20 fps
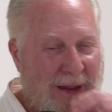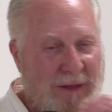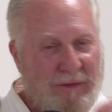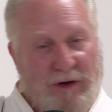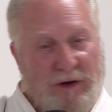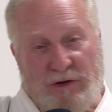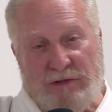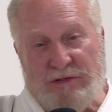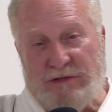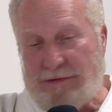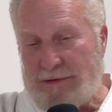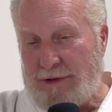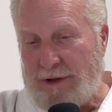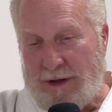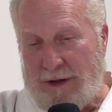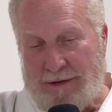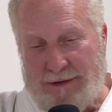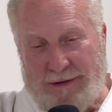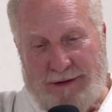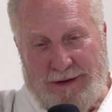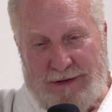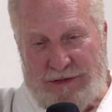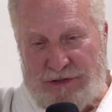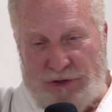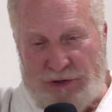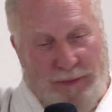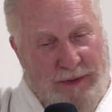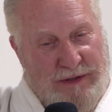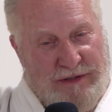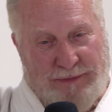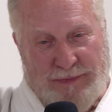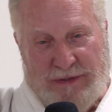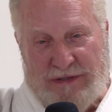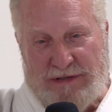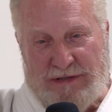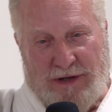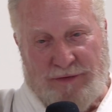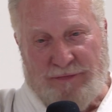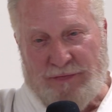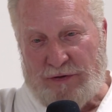there's so much to be
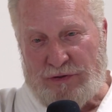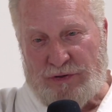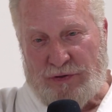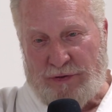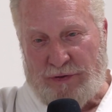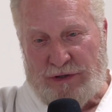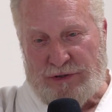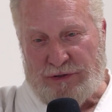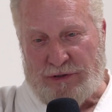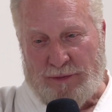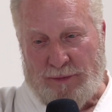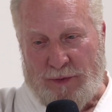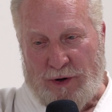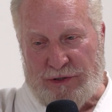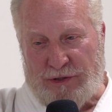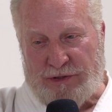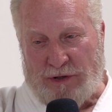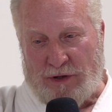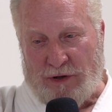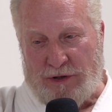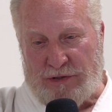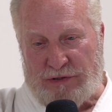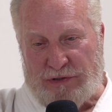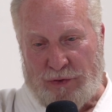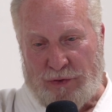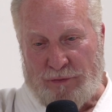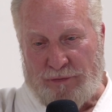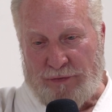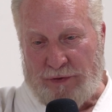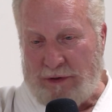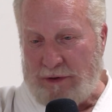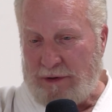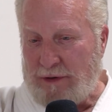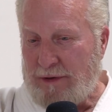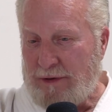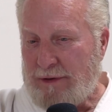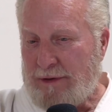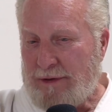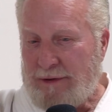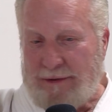said for traditional martial arts over,
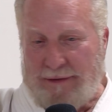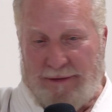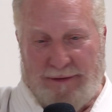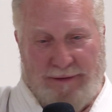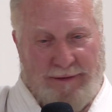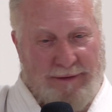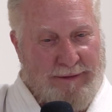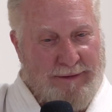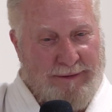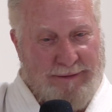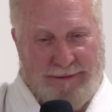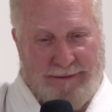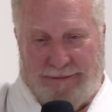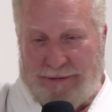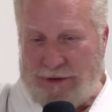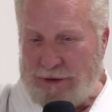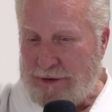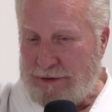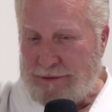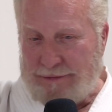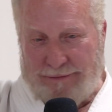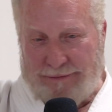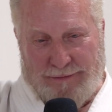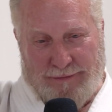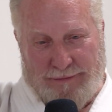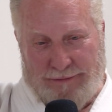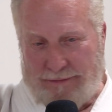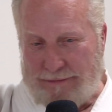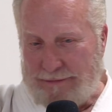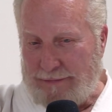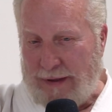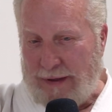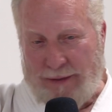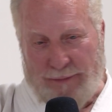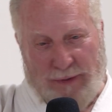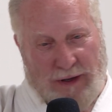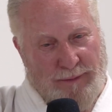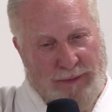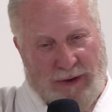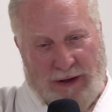
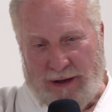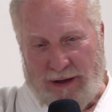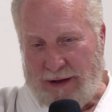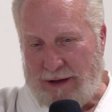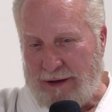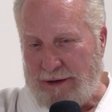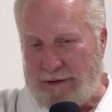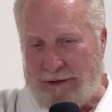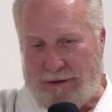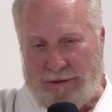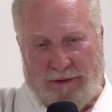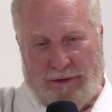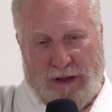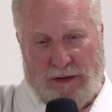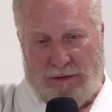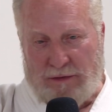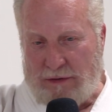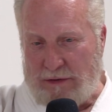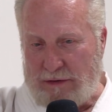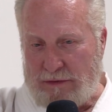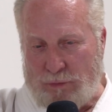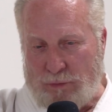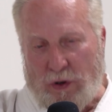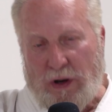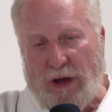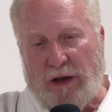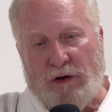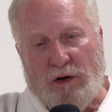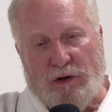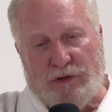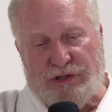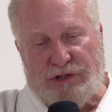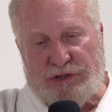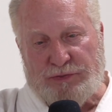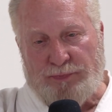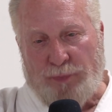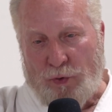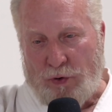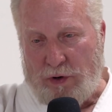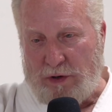MMA or what I call
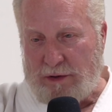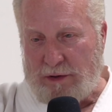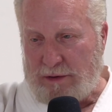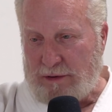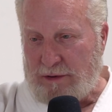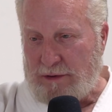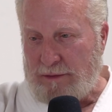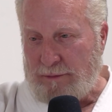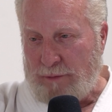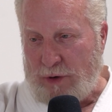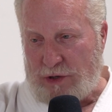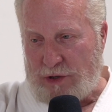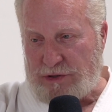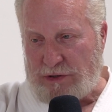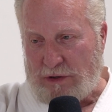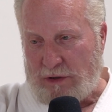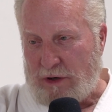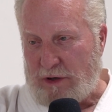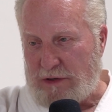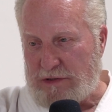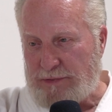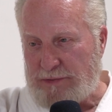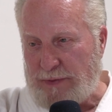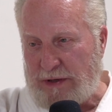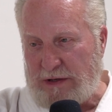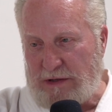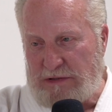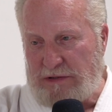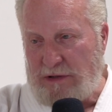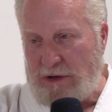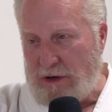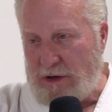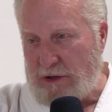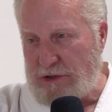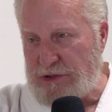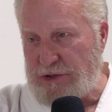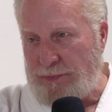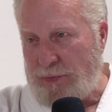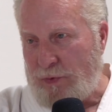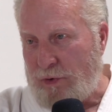sport martial arts, because they are
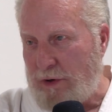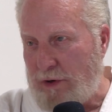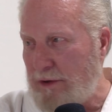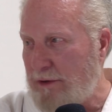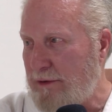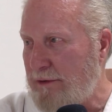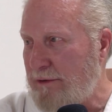sport.